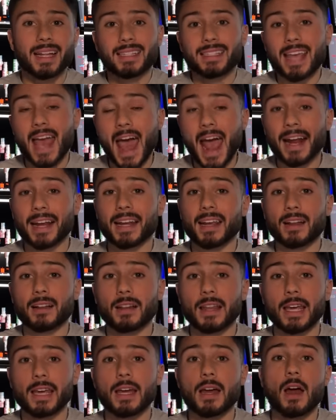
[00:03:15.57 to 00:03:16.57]

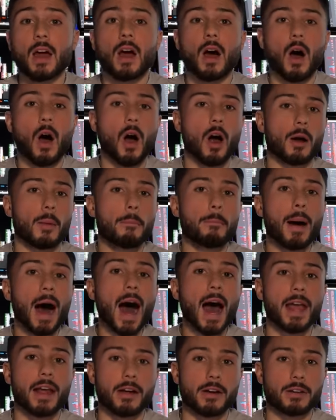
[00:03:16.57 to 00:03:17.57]
technically are
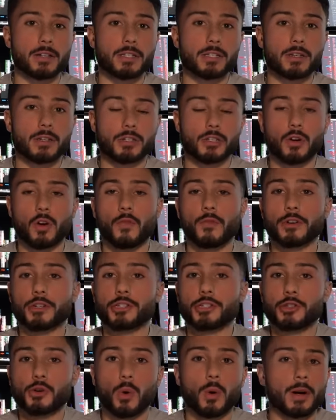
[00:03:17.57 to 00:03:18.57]
buyers. So if a
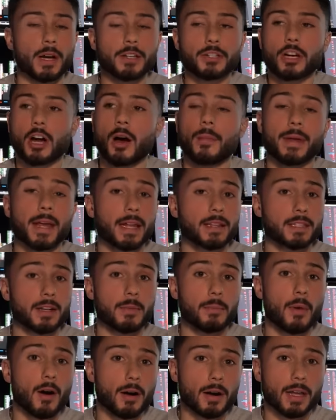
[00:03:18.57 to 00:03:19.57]
short is coming into
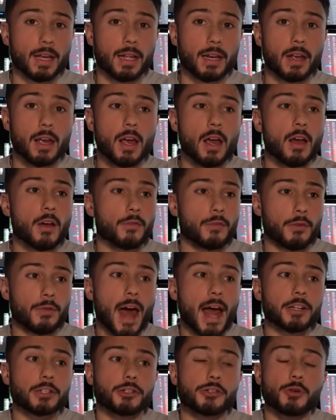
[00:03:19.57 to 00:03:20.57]
the market, for
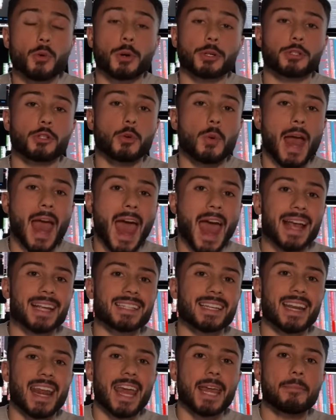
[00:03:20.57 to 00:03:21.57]
that short to
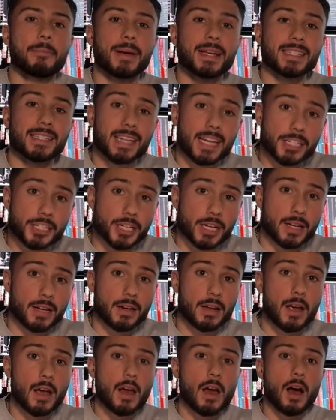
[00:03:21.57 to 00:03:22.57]
exit a
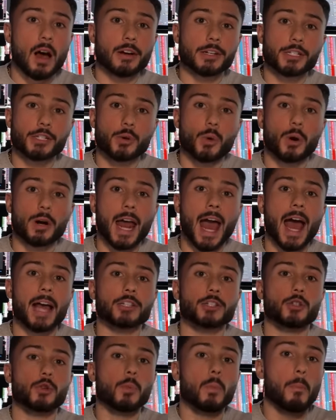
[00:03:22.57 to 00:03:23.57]
position, a short
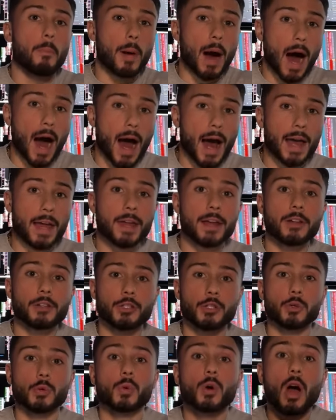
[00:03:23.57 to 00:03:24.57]
has to buy
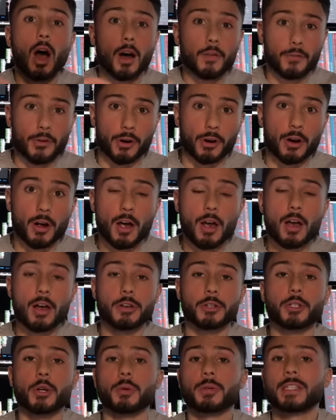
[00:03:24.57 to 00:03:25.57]
to cover.
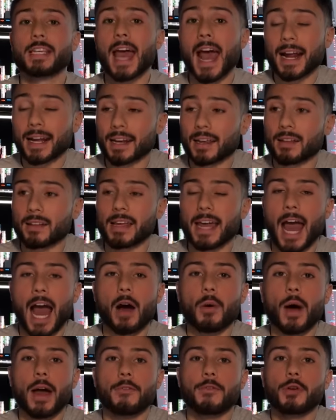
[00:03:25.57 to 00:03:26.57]
So technically,
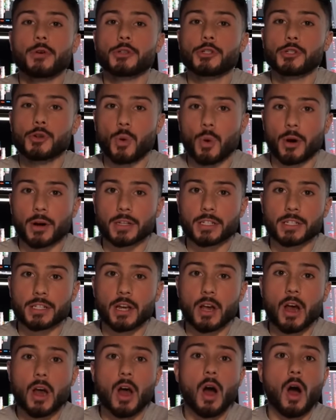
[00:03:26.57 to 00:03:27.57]
how I view shorts
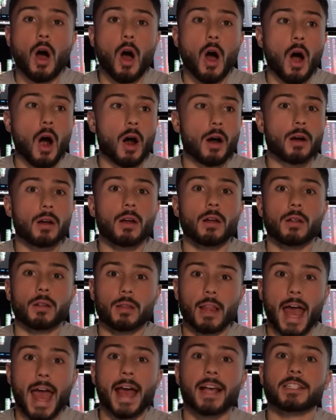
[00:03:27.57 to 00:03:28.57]
are
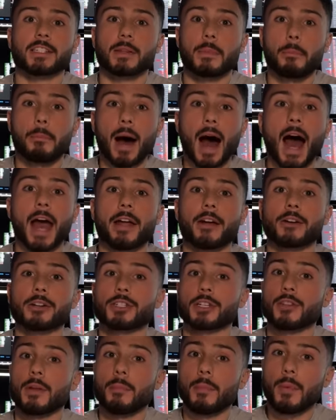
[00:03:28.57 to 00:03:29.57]
last
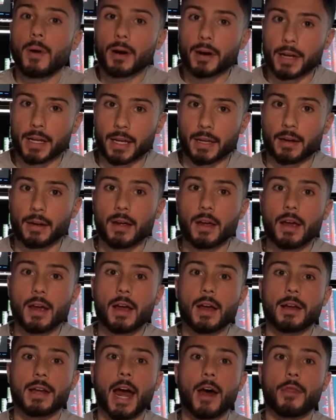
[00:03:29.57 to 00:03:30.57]
buyers in the market.
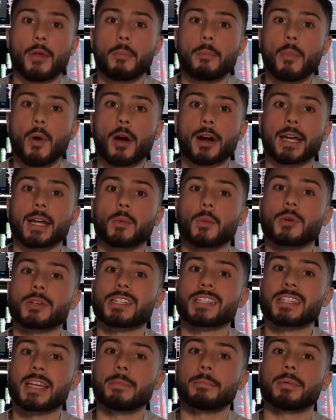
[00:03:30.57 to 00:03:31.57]
Now, the market will
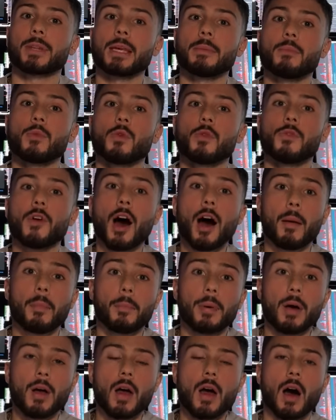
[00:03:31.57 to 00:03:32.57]
simply move
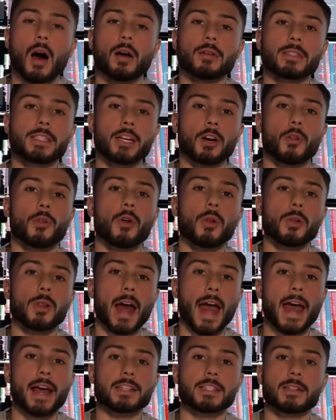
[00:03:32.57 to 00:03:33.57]
up until the
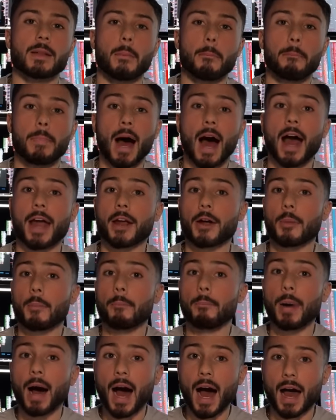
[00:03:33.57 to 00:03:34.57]
last buyer
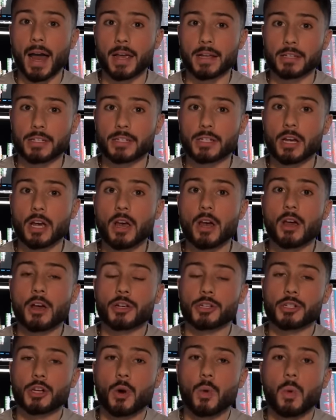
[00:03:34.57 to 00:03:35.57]
buys.
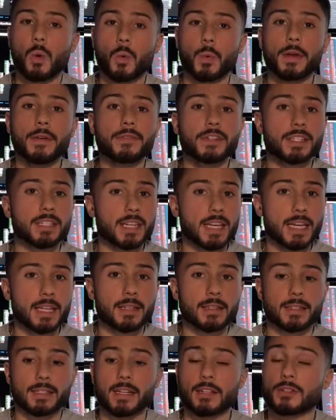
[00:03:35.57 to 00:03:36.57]
So what we've
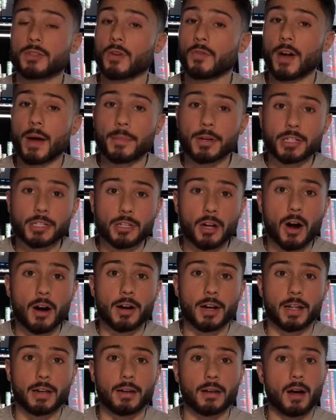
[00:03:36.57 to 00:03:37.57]
seen since November
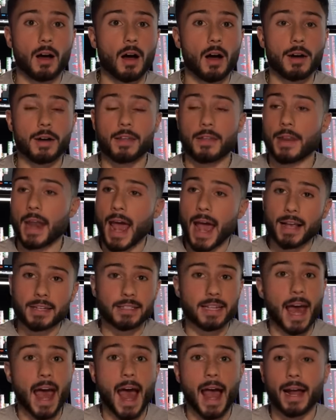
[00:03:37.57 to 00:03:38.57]
started on the
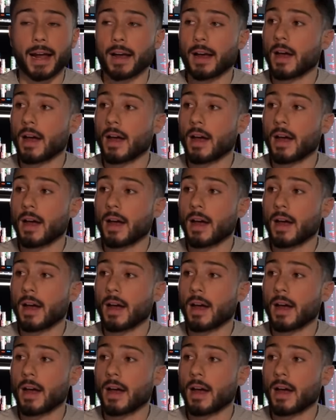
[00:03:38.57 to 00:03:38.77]
NASDAQ,